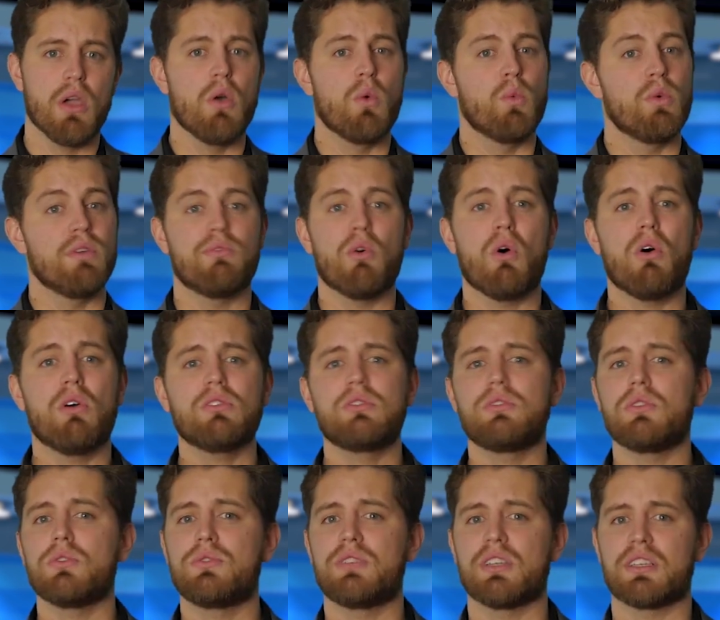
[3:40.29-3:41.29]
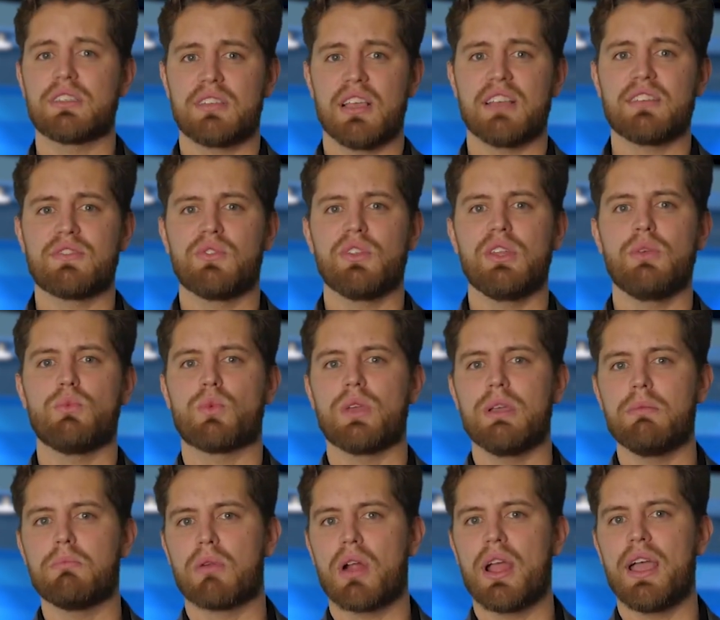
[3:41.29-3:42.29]
We've also successfully
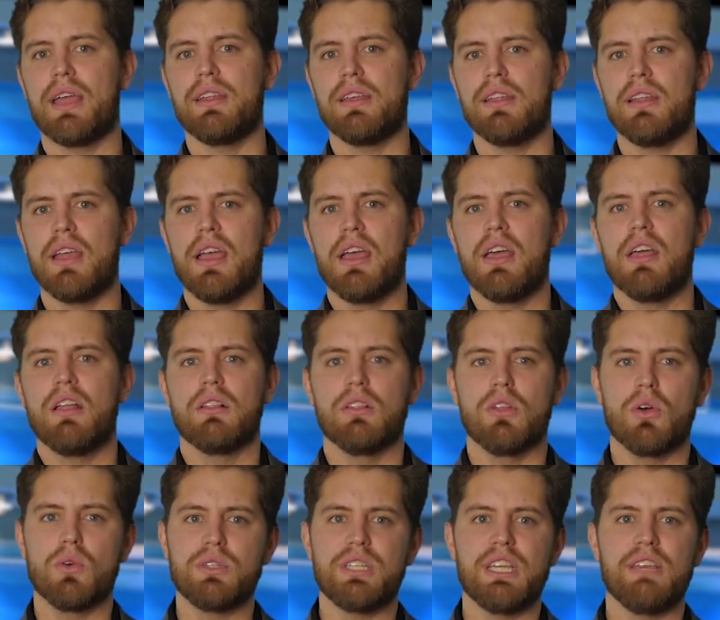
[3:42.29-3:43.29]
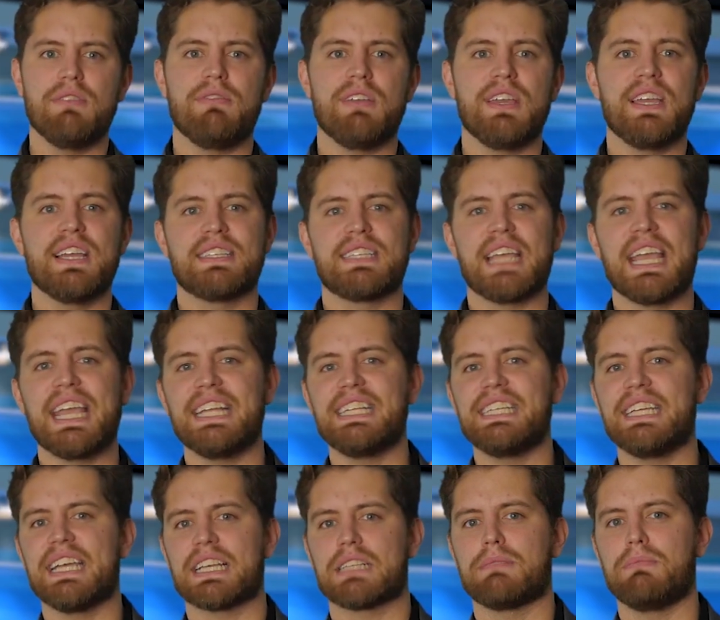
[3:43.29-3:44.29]
rebranded LODE TV as
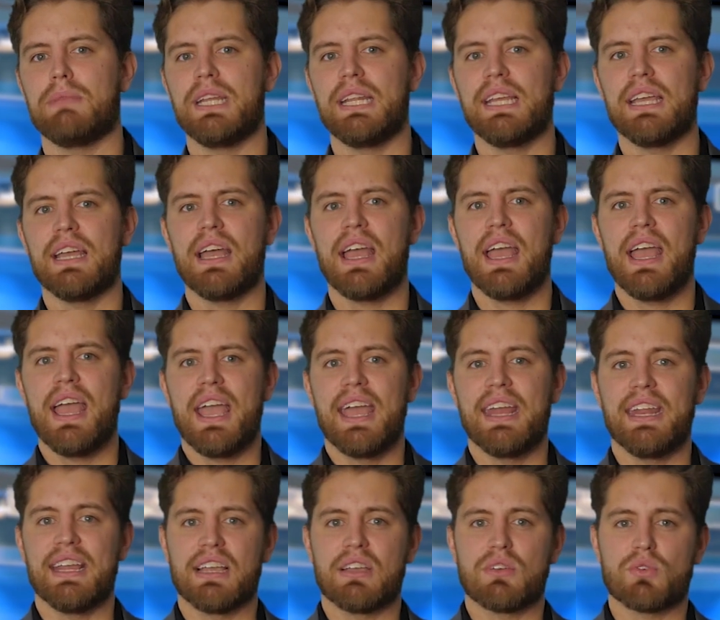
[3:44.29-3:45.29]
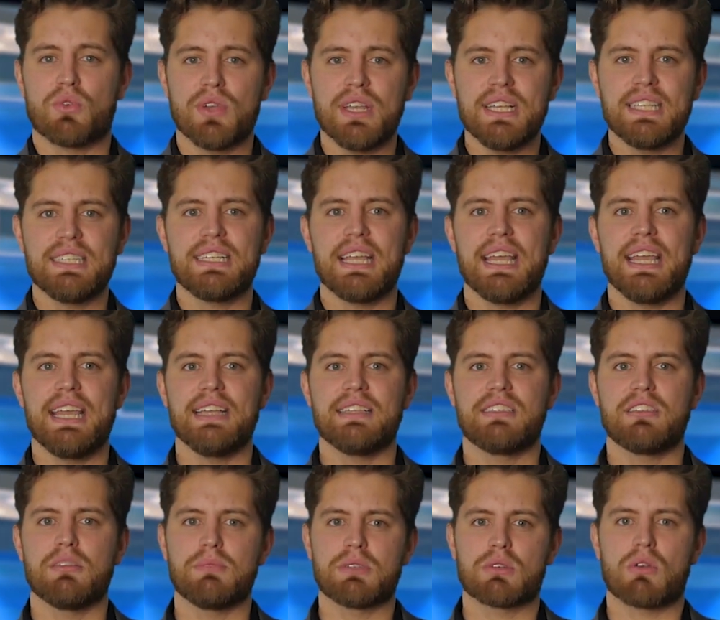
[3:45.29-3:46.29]
AGX Media and increased its
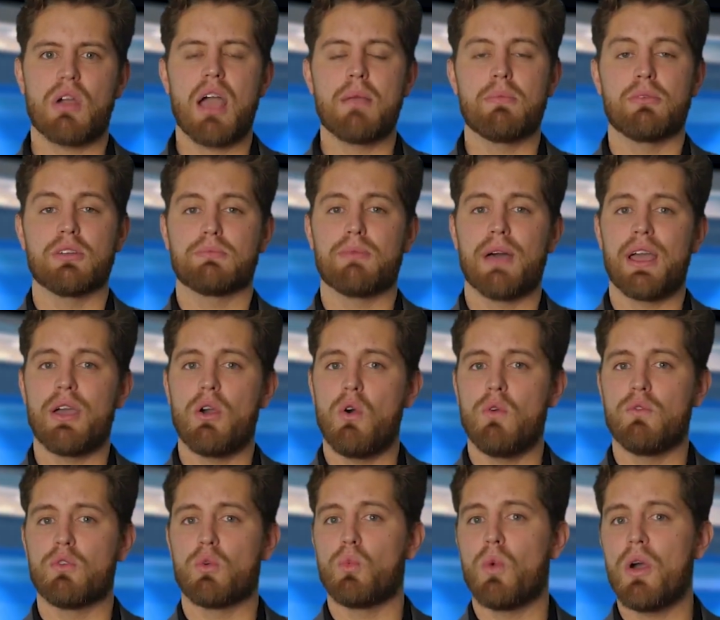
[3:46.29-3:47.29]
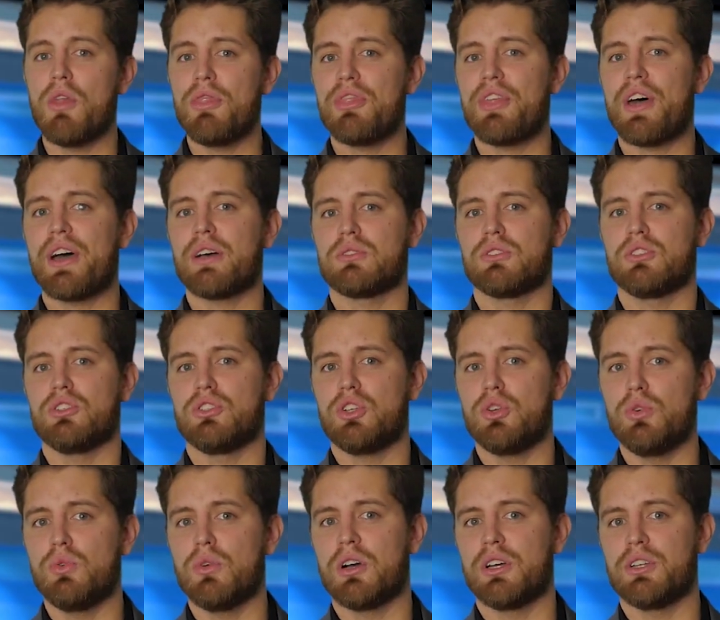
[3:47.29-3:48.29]
subscribers by over
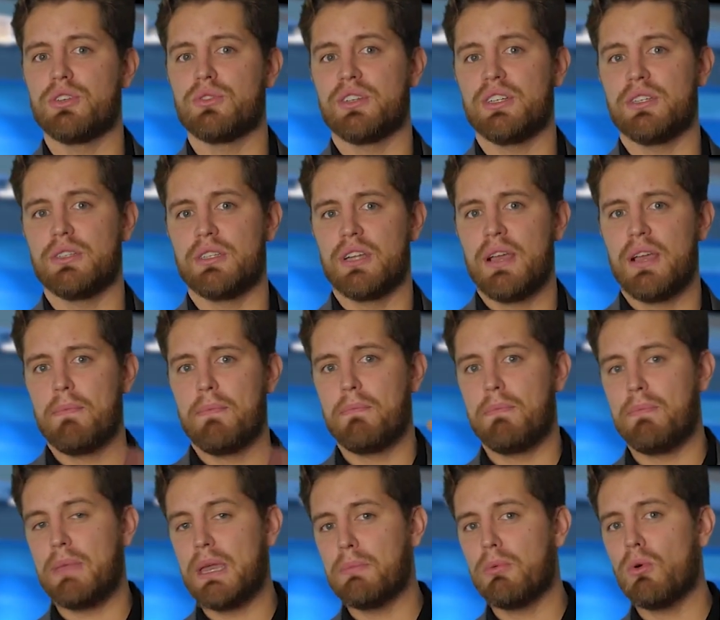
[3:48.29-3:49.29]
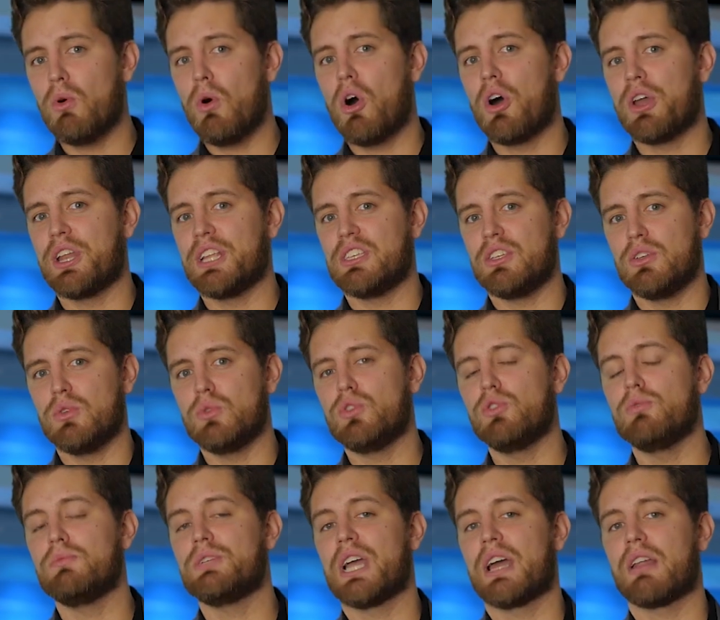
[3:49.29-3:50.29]
1,200 people on its
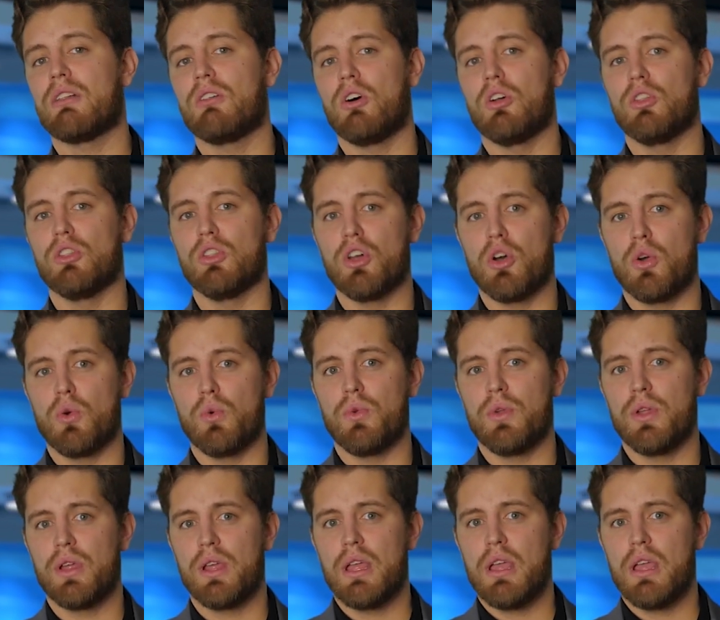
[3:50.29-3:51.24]
YouTube channel alone.